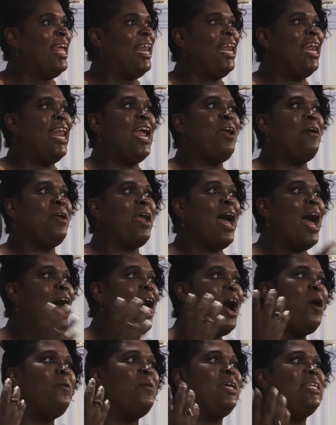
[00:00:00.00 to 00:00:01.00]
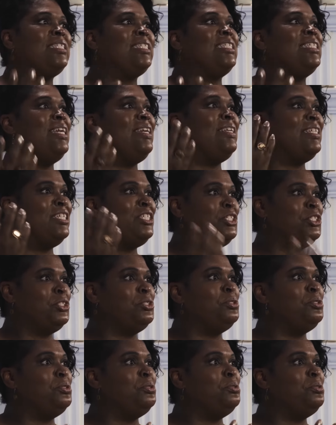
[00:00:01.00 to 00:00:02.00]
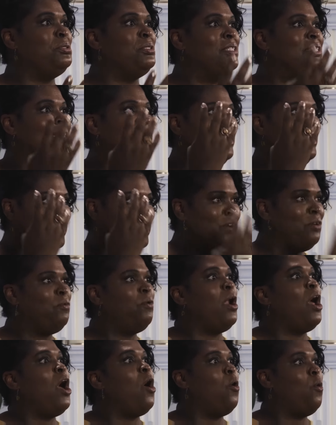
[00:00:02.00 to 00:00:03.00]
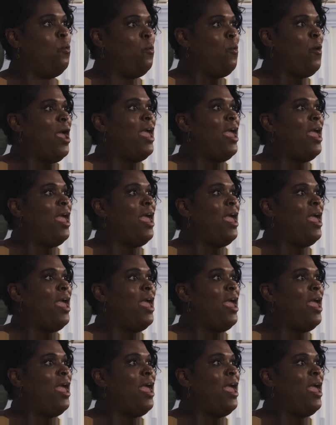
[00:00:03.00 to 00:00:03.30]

and Larry always seemed to choose the wrong